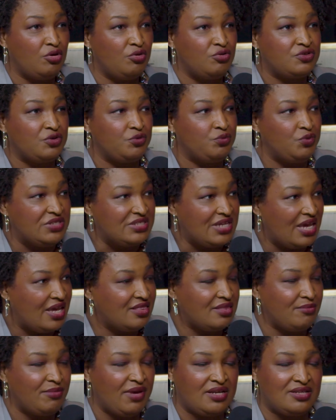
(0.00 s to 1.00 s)
So we
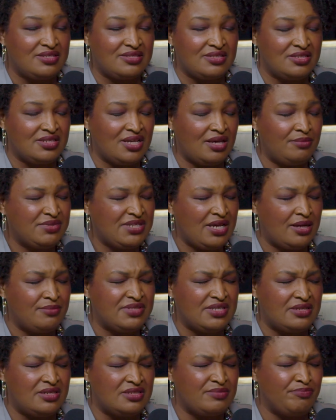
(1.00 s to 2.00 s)
take the medicine.
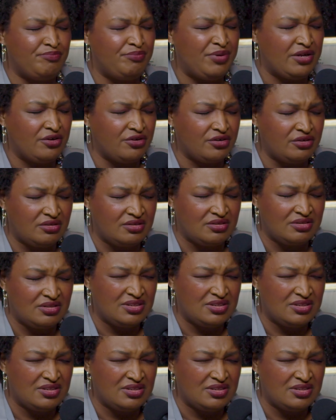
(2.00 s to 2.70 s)
Sometimes it is bitter.